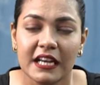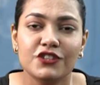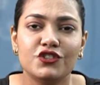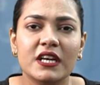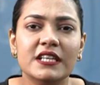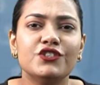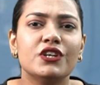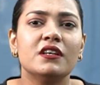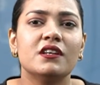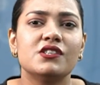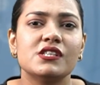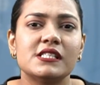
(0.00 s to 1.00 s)
Change in
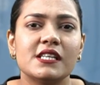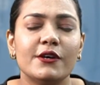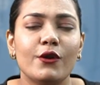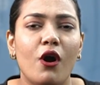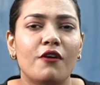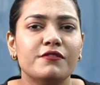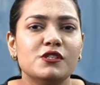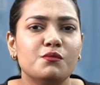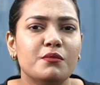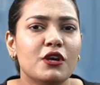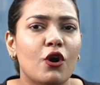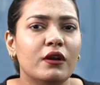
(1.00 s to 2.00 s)
registered office
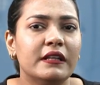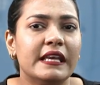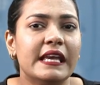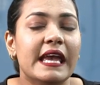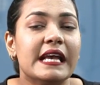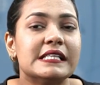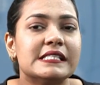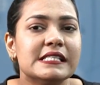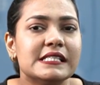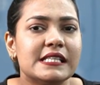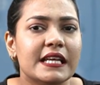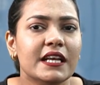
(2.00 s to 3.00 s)
beyond the
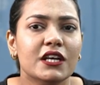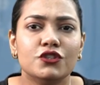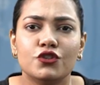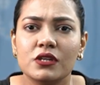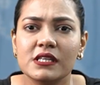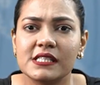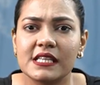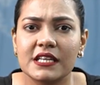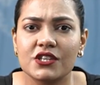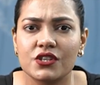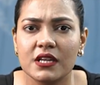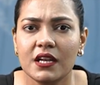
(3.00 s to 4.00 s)
existing
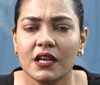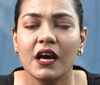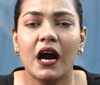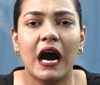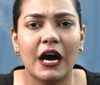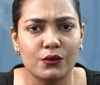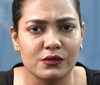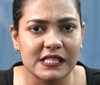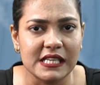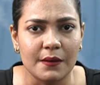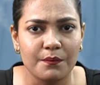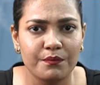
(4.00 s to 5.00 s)
jurisdictional
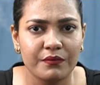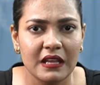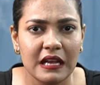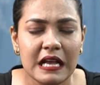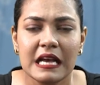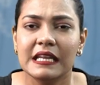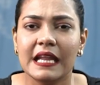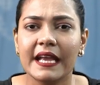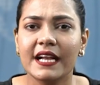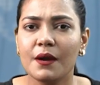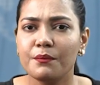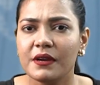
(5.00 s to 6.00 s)
ROC.
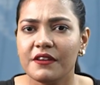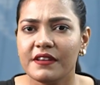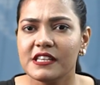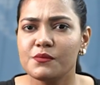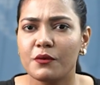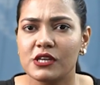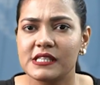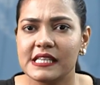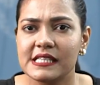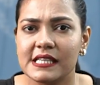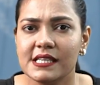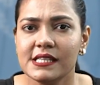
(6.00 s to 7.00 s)
Like our previous
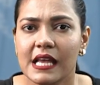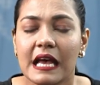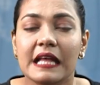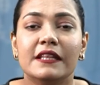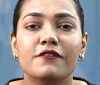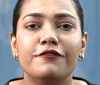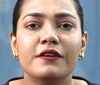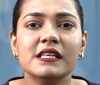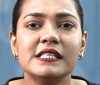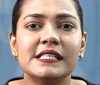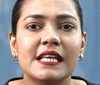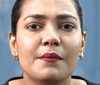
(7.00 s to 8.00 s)
processes, the
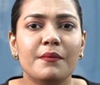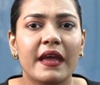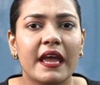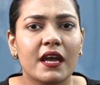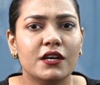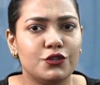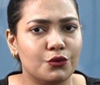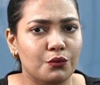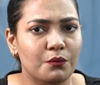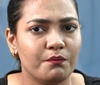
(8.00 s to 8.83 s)
first step here too